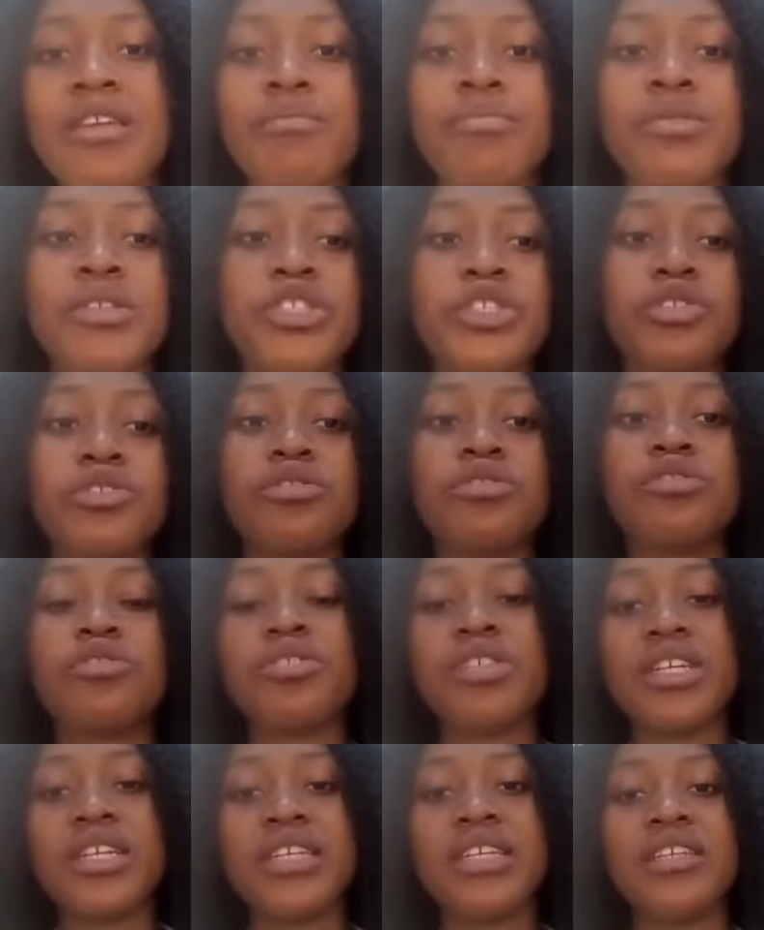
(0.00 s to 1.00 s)
importation
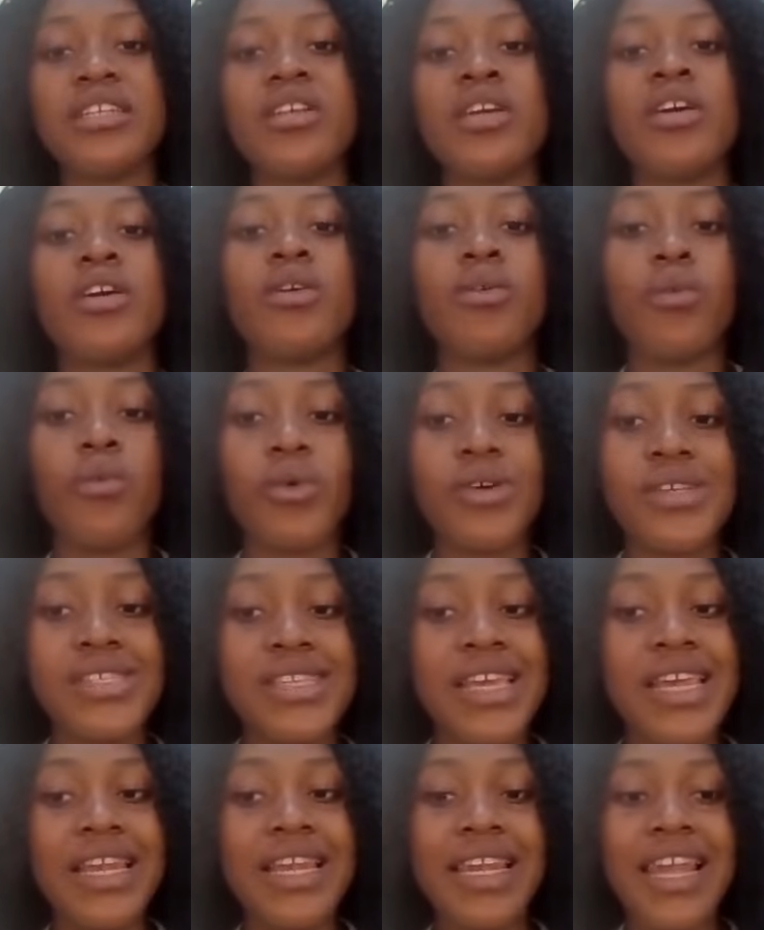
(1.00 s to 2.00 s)
training
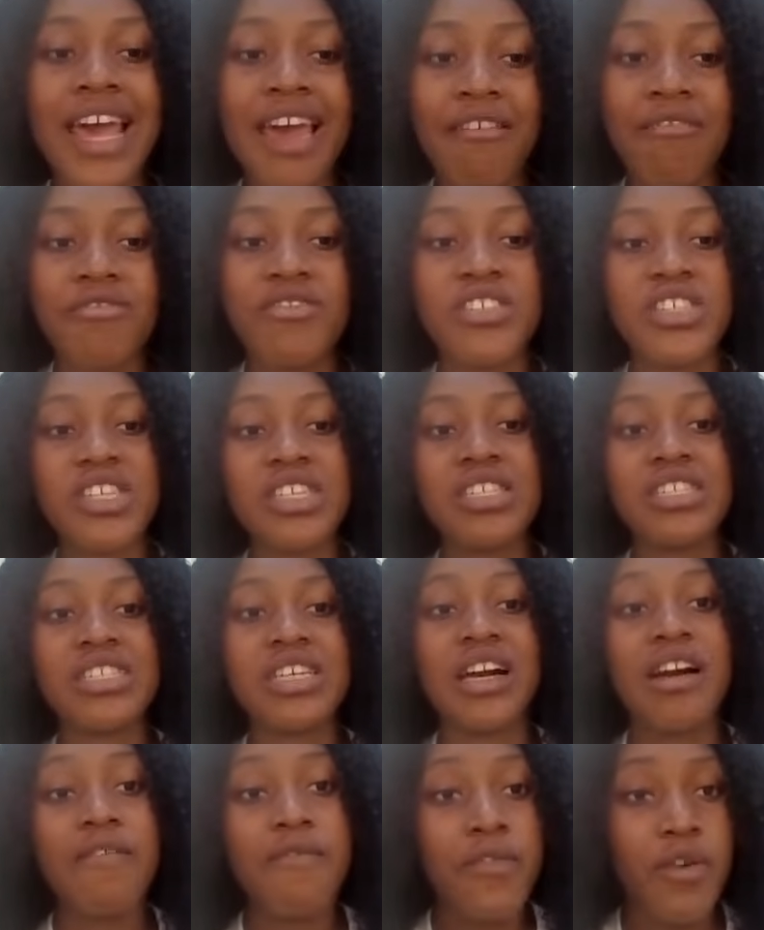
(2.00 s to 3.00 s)
was a life
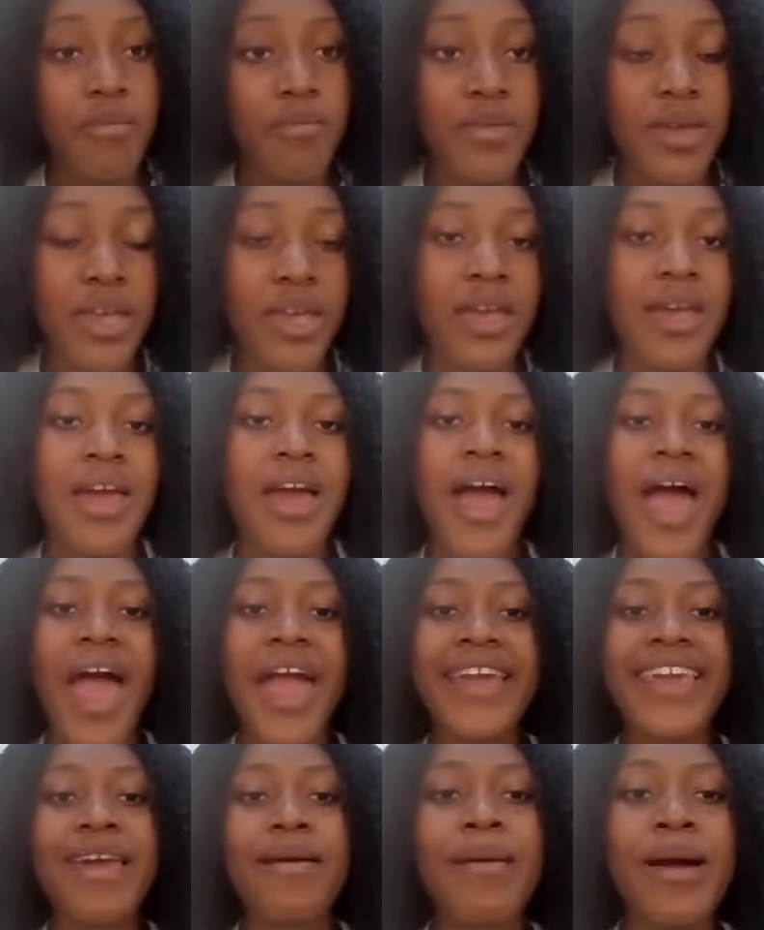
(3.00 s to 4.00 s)
changer for me.
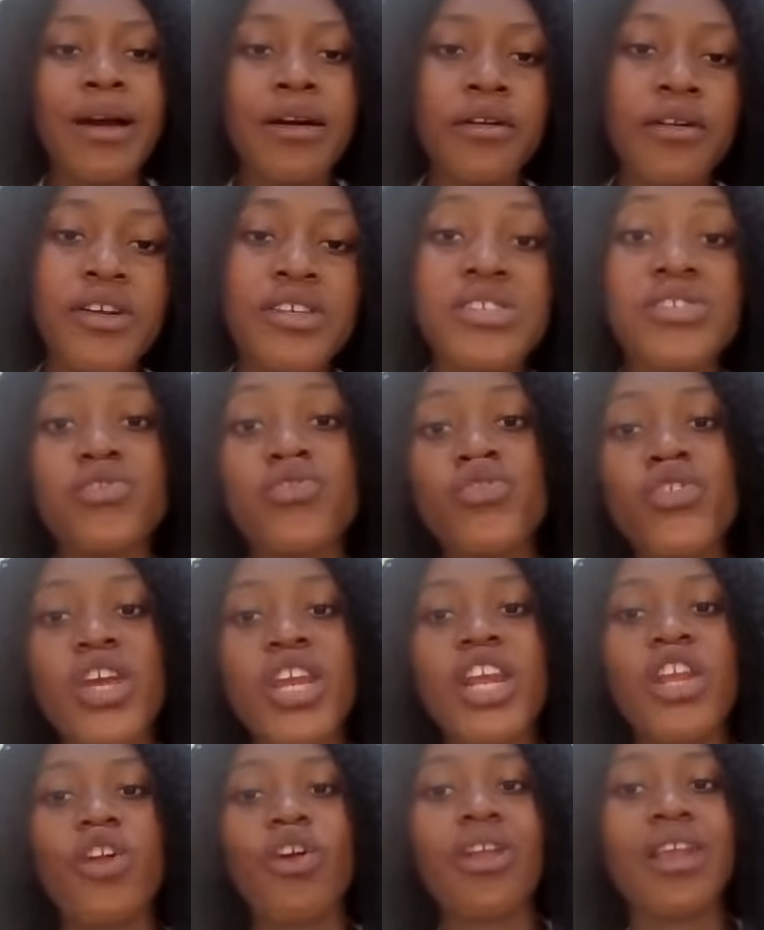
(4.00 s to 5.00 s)
I came across the
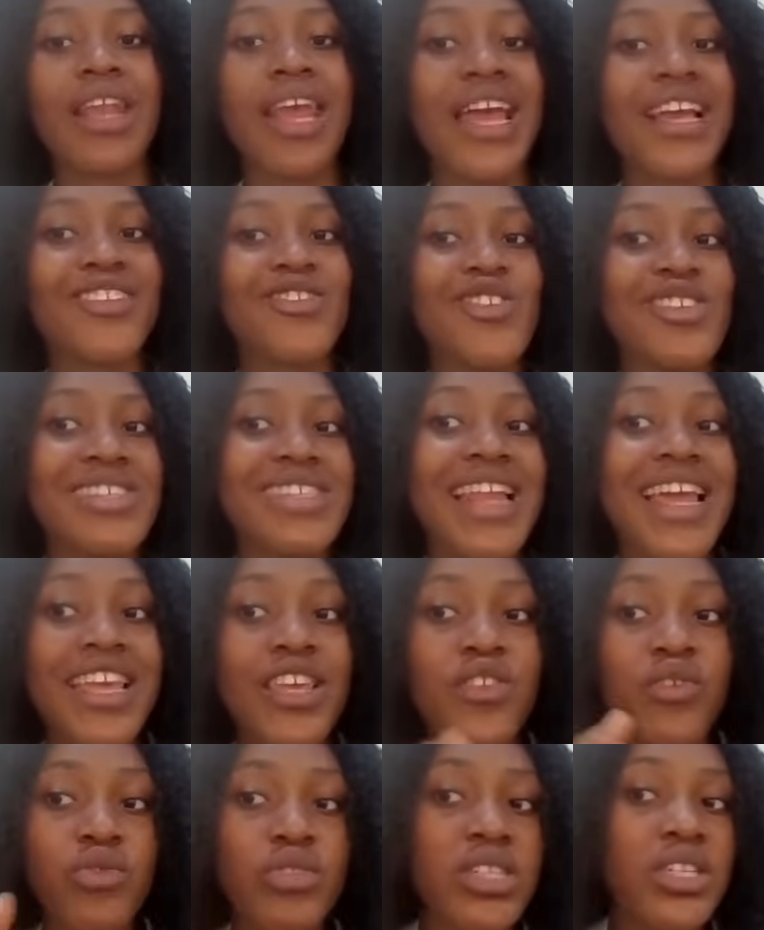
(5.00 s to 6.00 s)
training online just
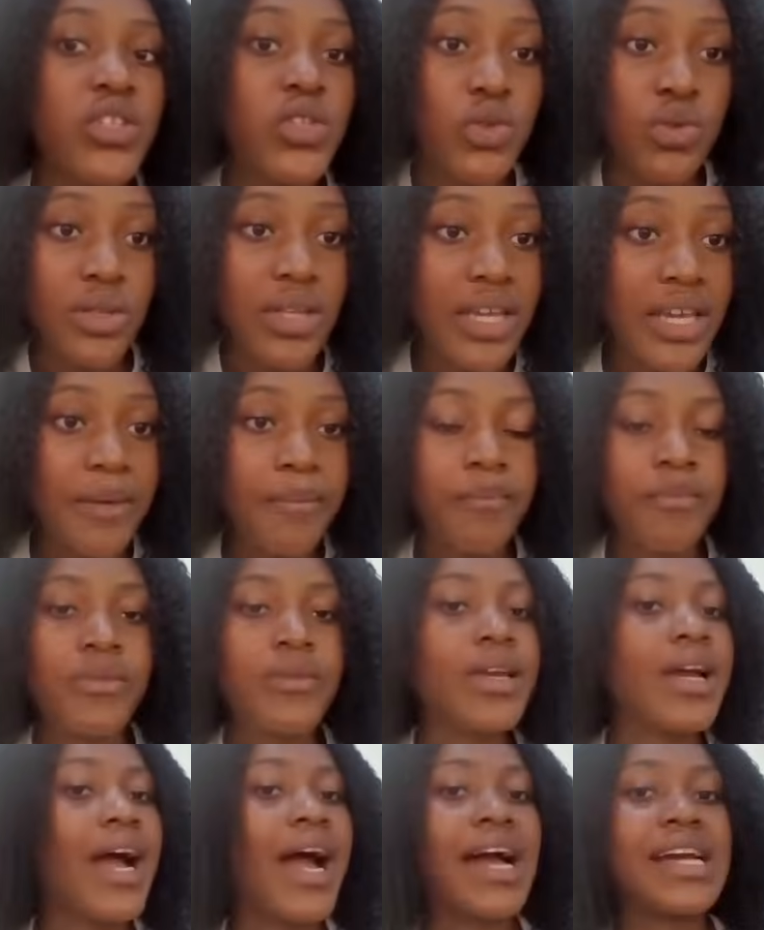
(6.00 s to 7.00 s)
like you did today.
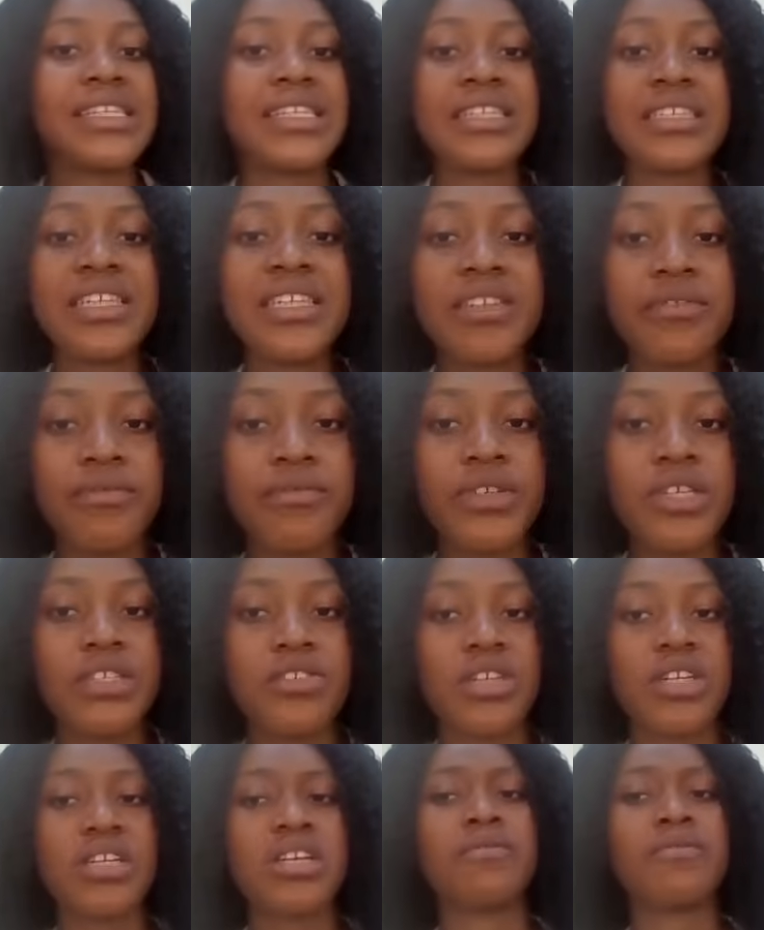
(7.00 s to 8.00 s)
I attended the free
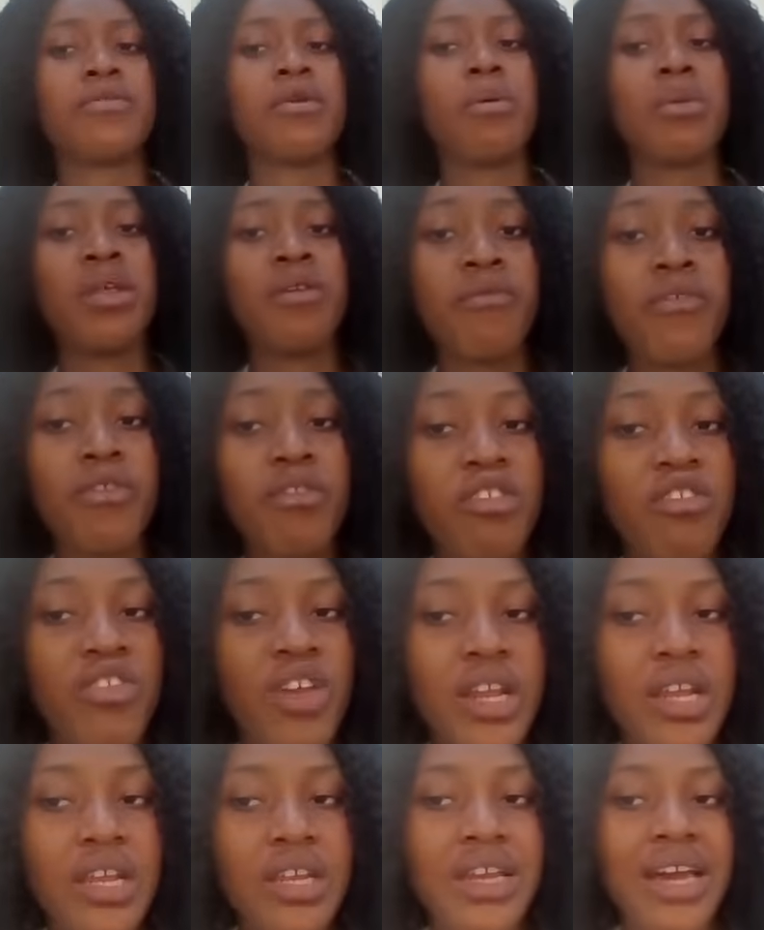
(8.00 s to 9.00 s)
training, and from the free
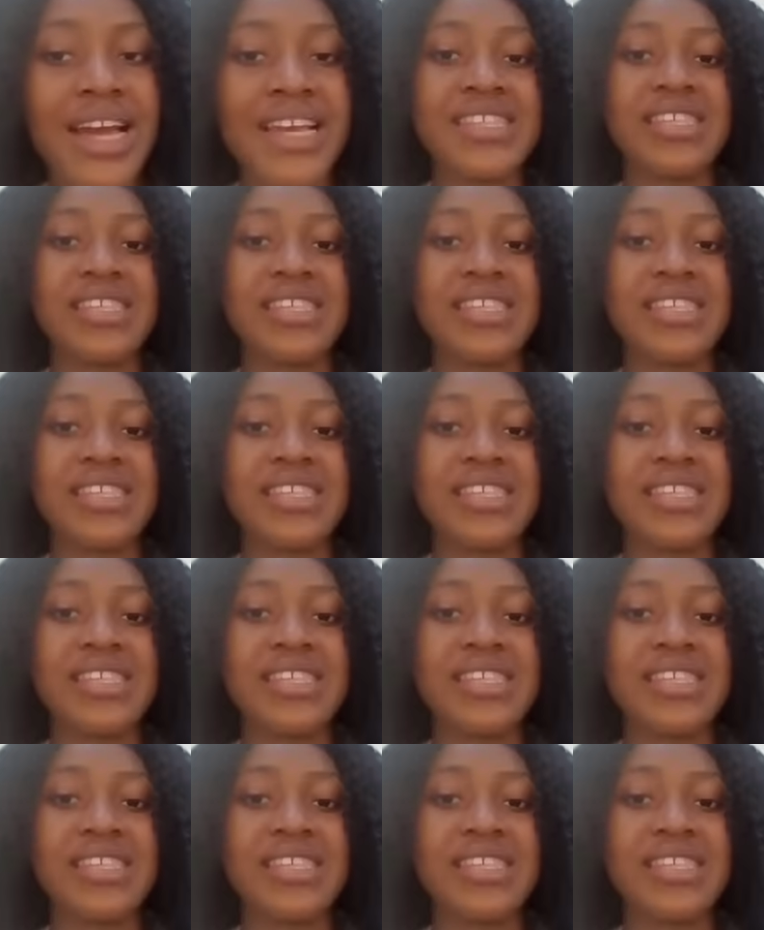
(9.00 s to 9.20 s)
training, I